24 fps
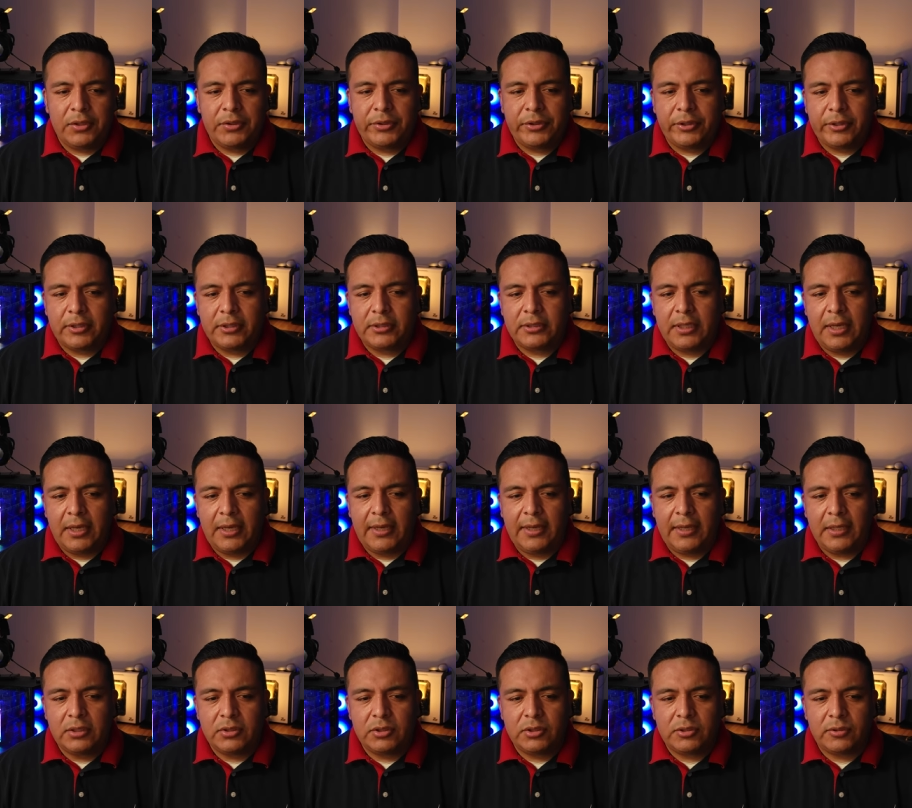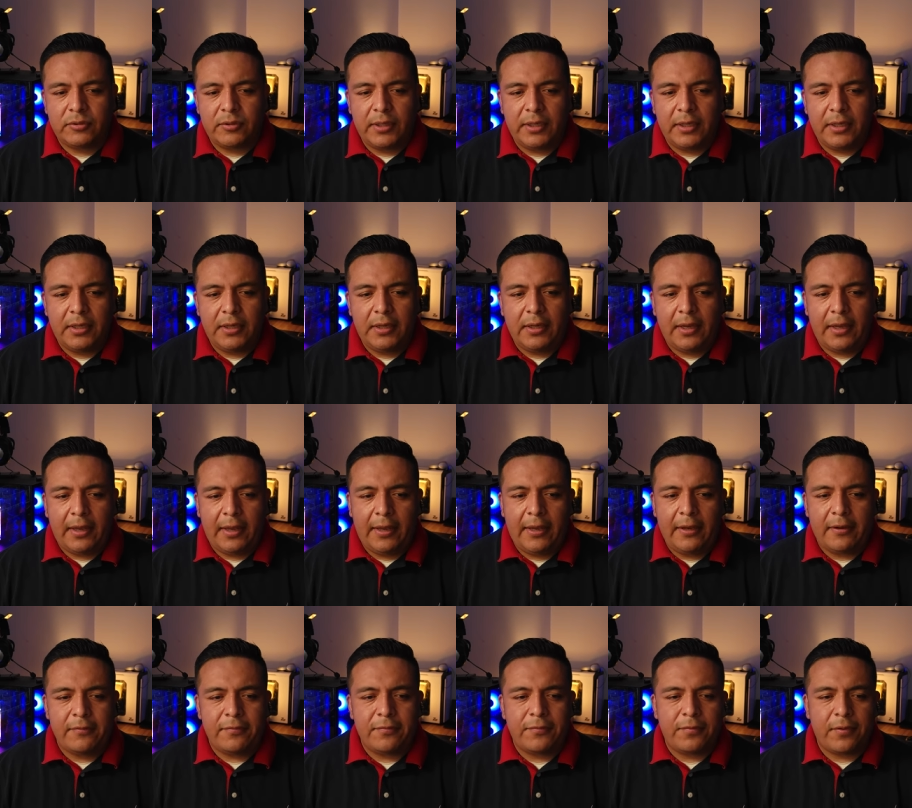Thursday history,
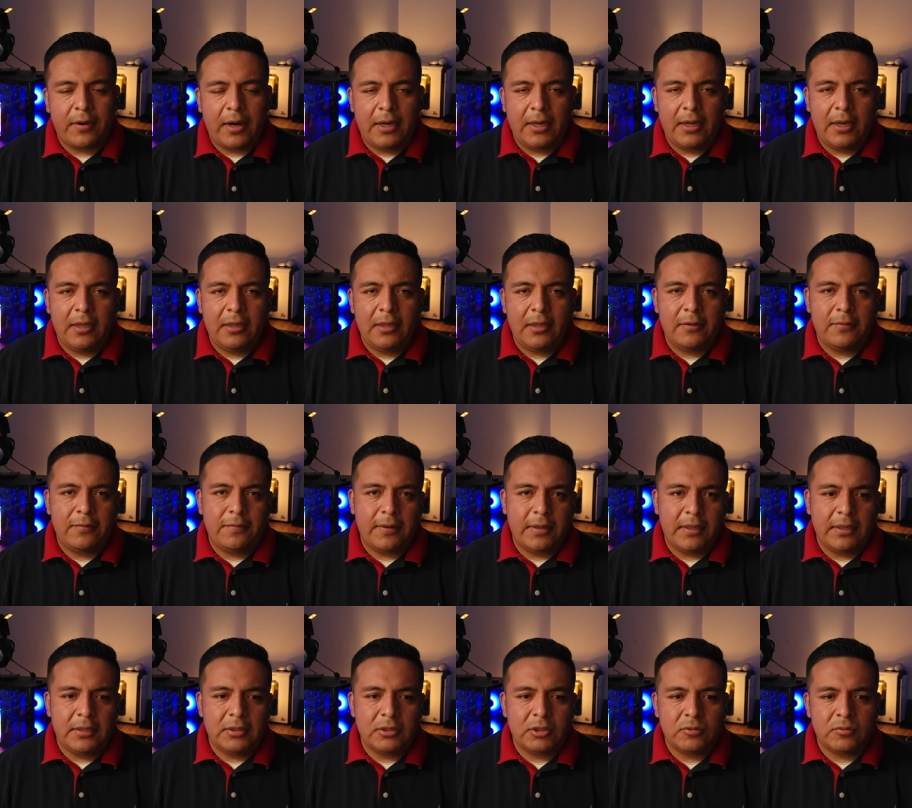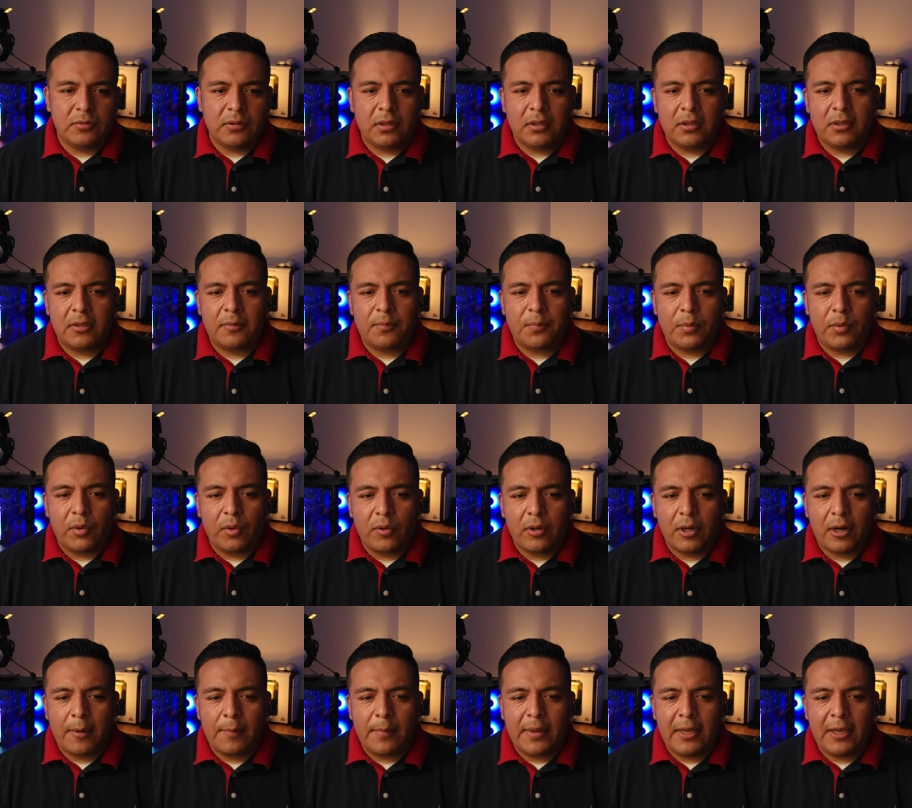and Friday they finish with
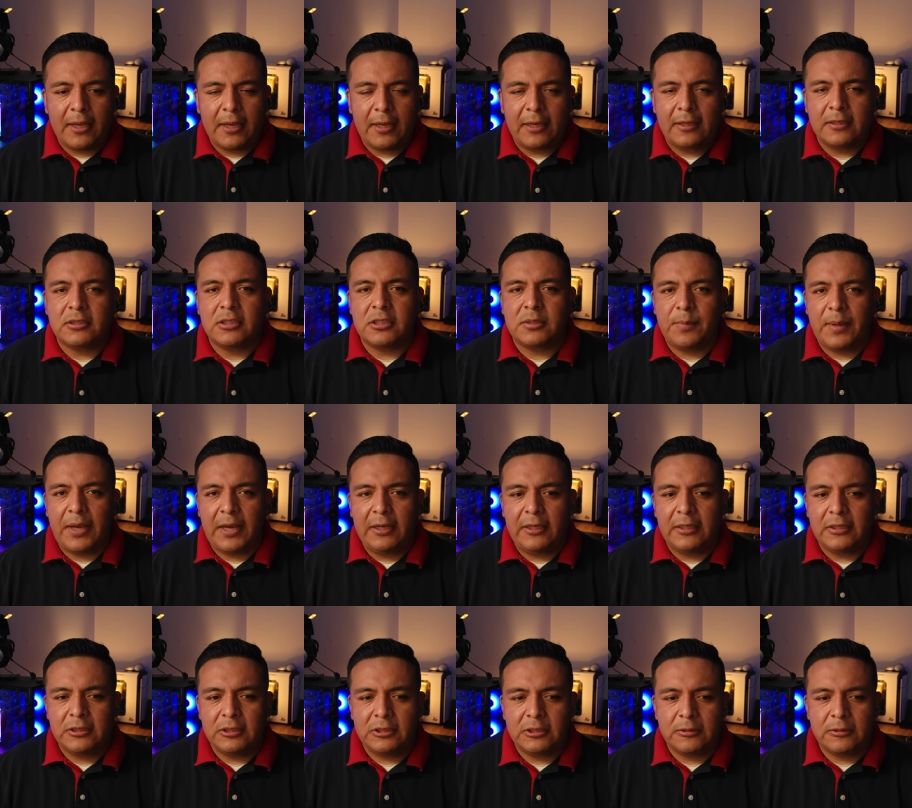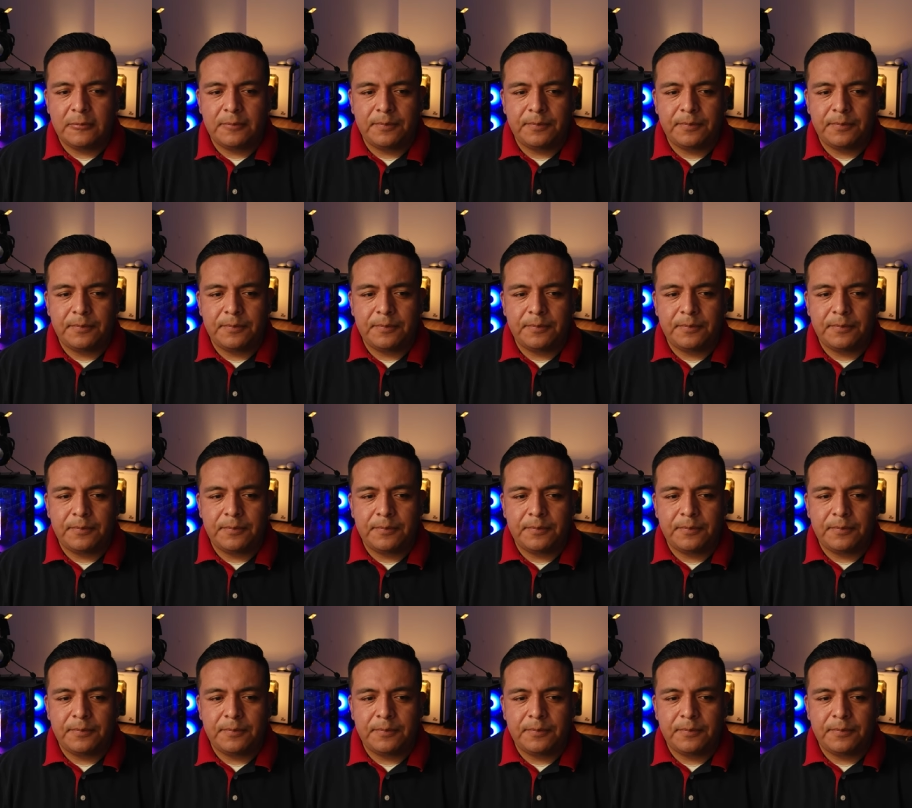programming and Spanish.